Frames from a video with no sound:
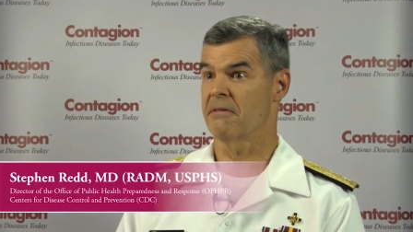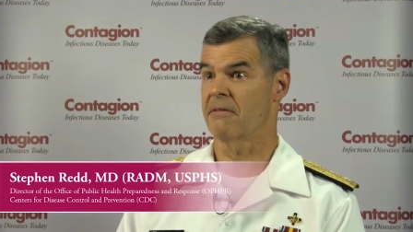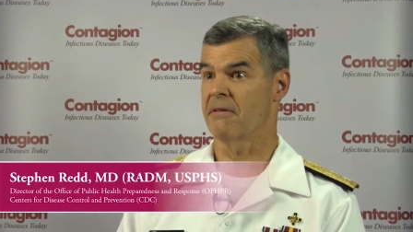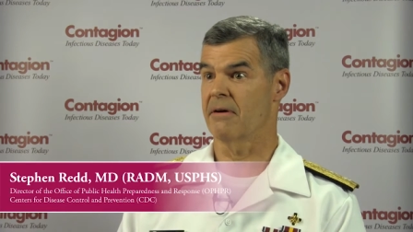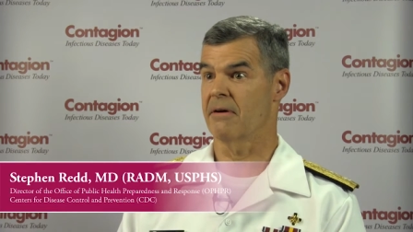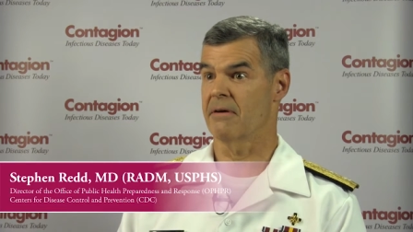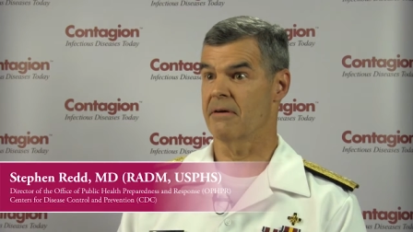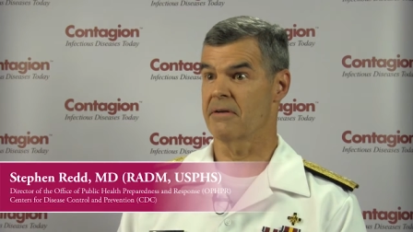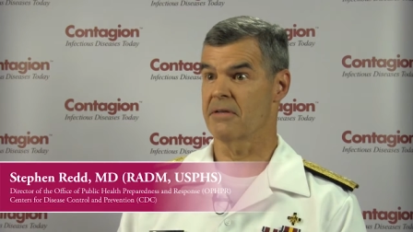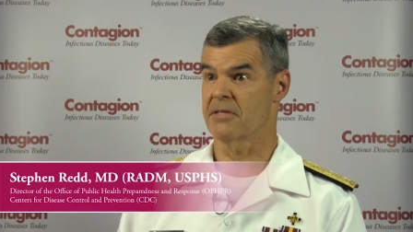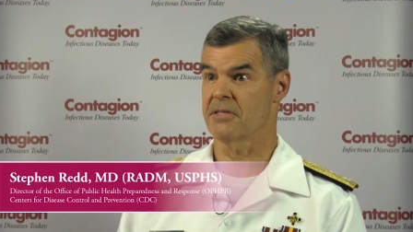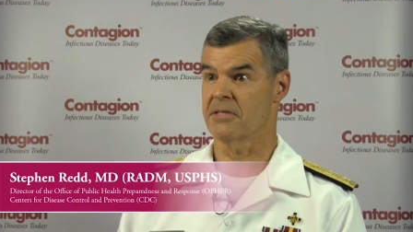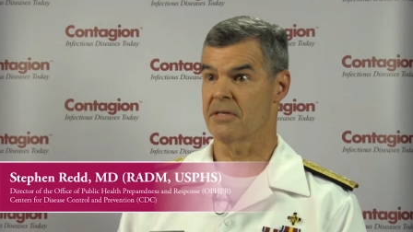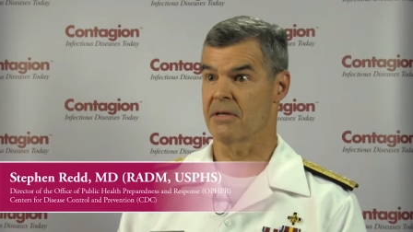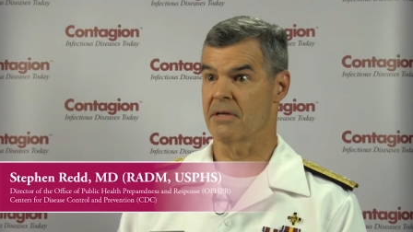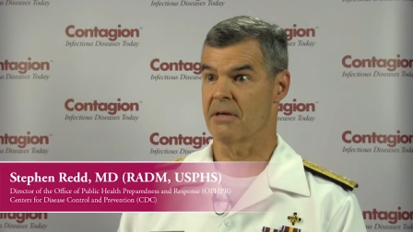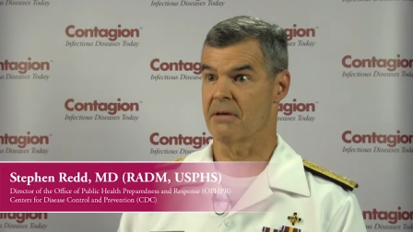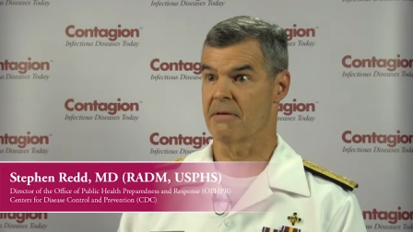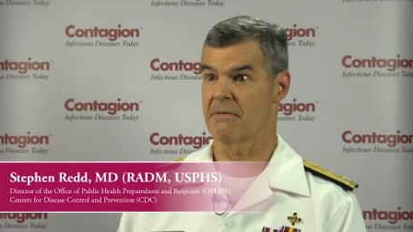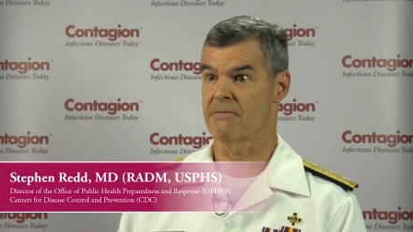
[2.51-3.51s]
there is
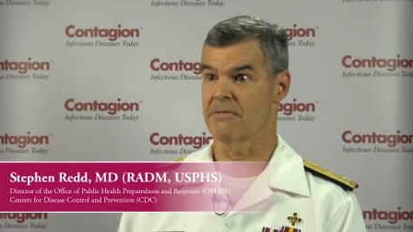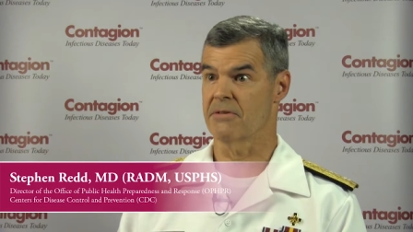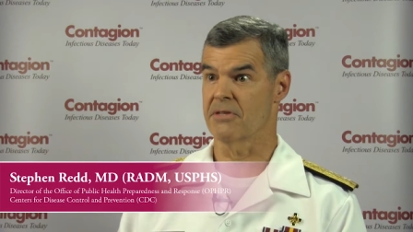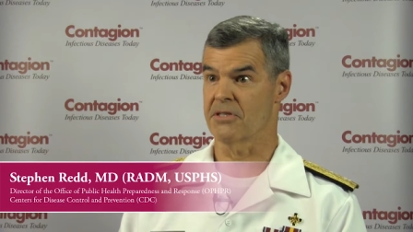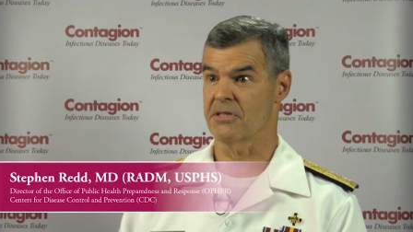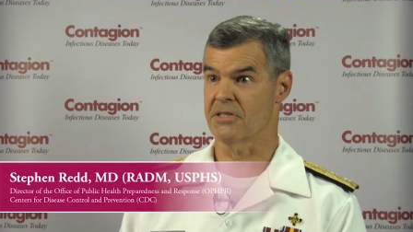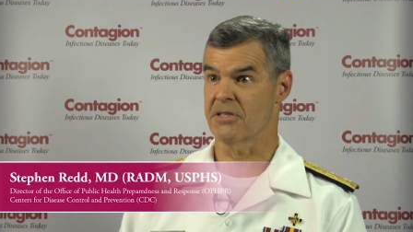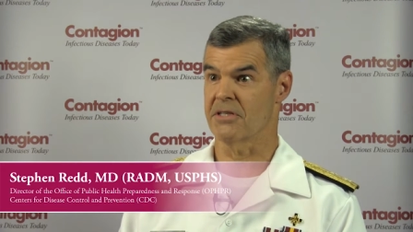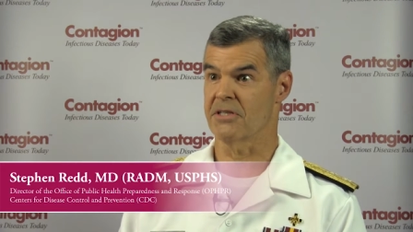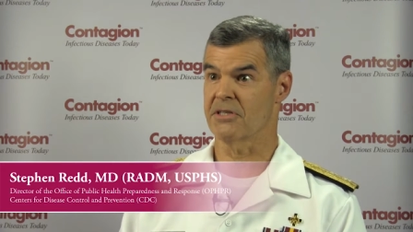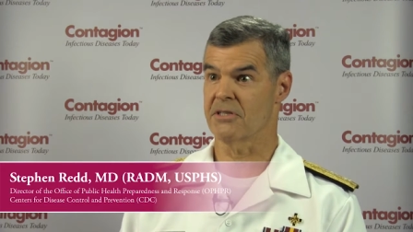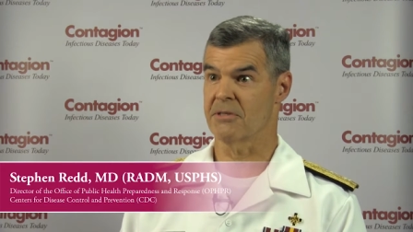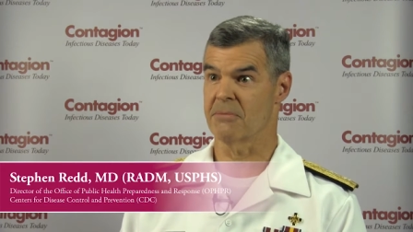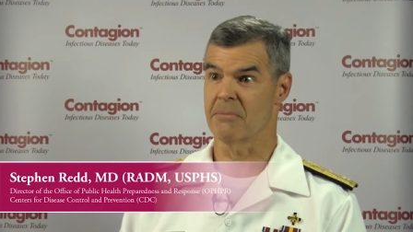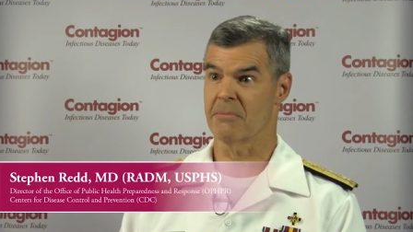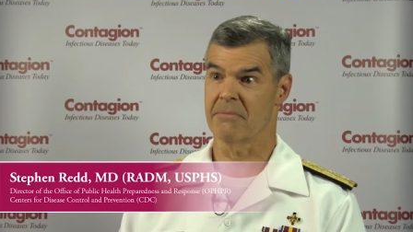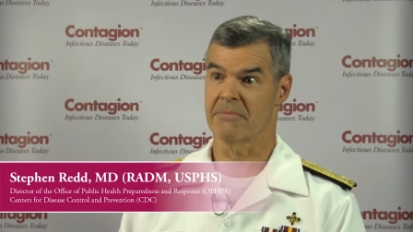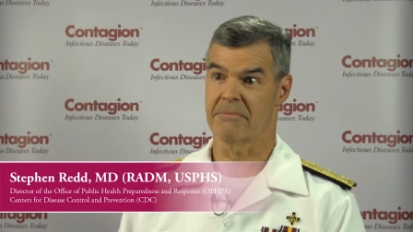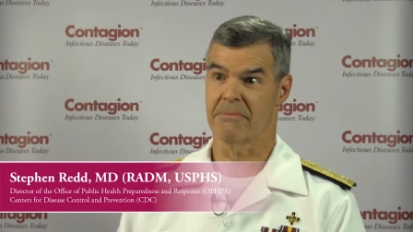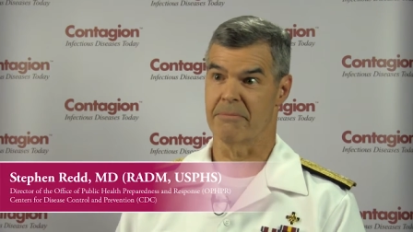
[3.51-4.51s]
a
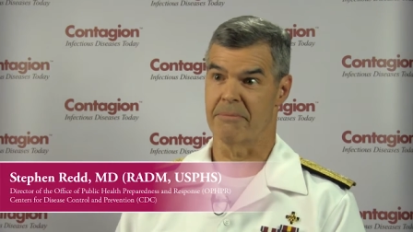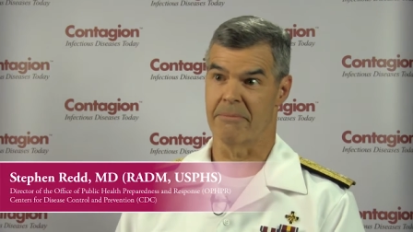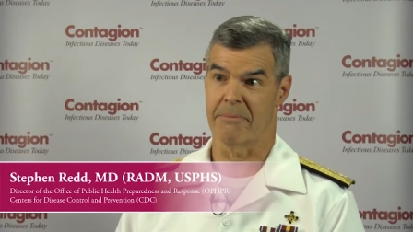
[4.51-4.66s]
decision